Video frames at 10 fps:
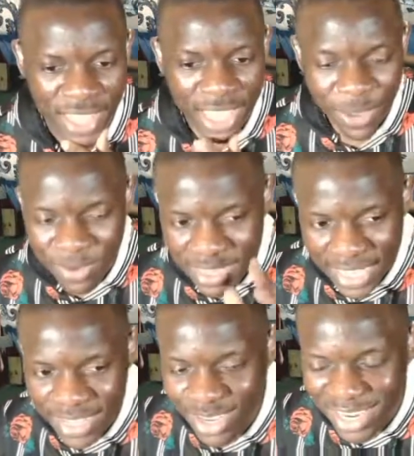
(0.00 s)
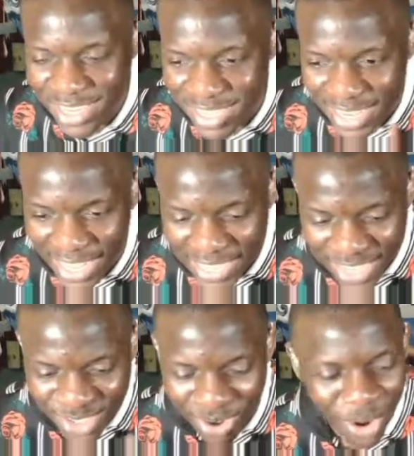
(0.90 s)
He was sent there just to like test
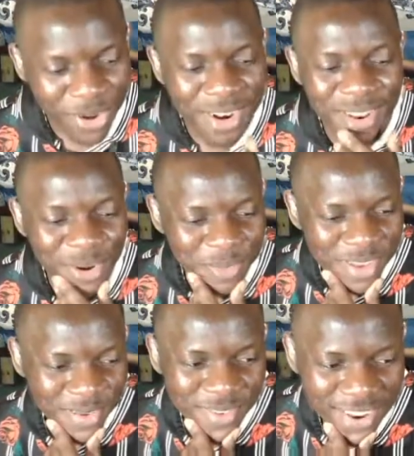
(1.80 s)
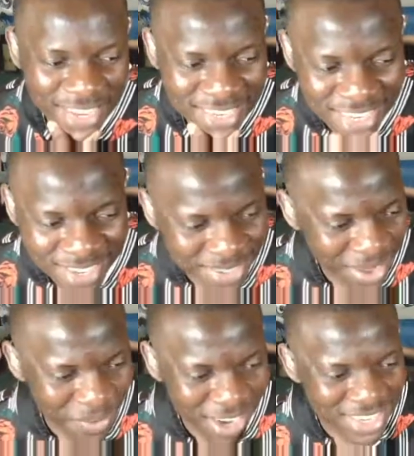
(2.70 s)
her out a little bit, but like she just like
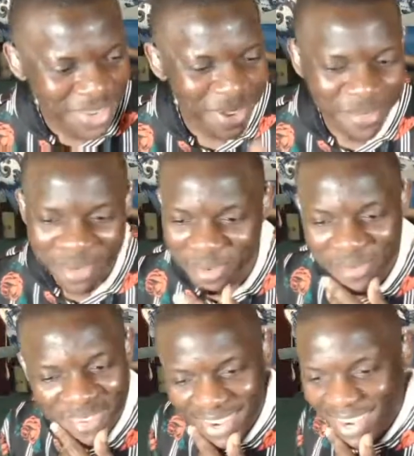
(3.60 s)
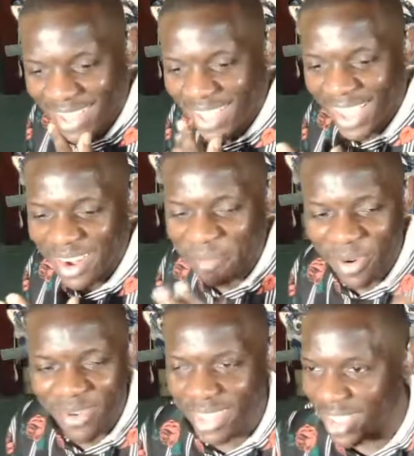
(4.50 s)
watched him, kept him moving, and then
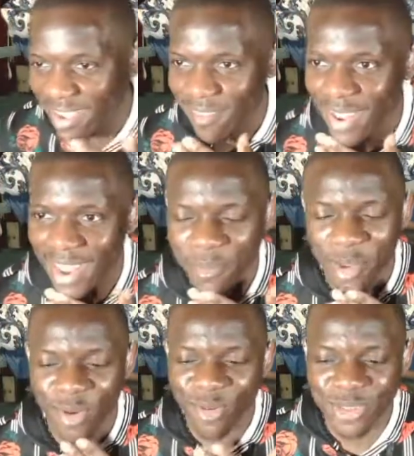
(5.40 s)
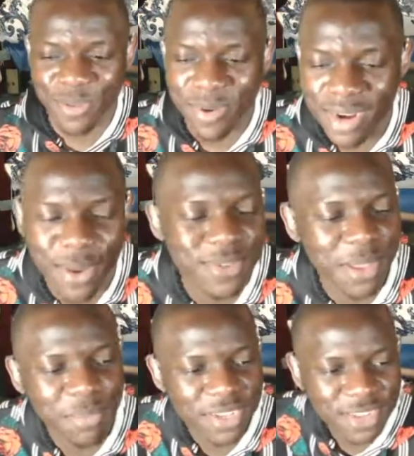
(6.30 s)
Beru came and like Beru was the one that was like
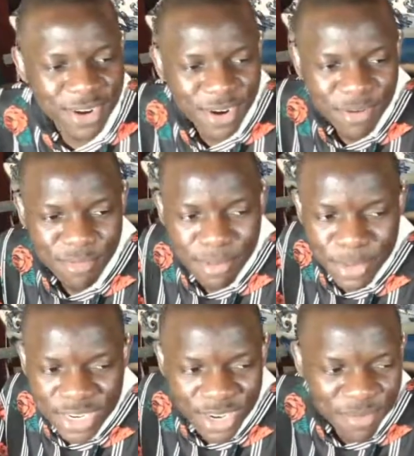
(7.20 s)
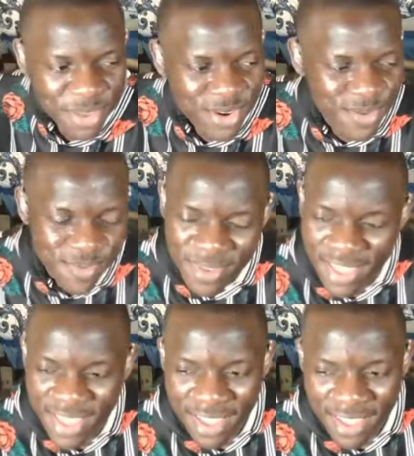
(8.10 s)
pressing her, but she couldn't beat him. Yeah, now
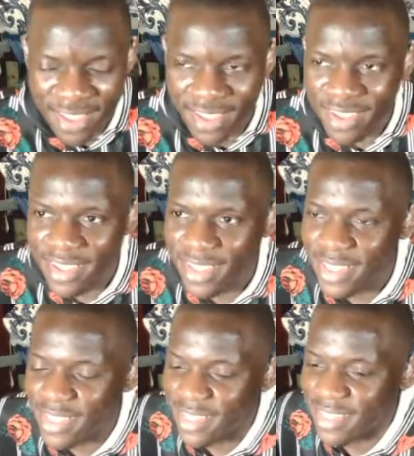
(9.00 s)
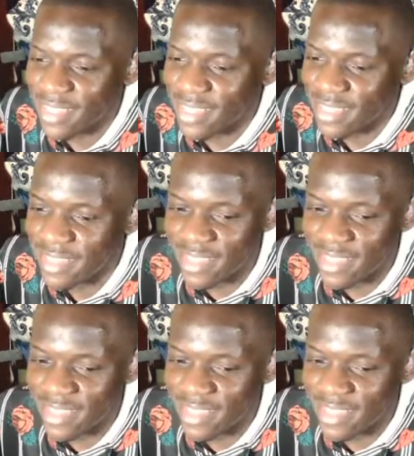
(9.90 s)
Beru got watching movies and shit, bro.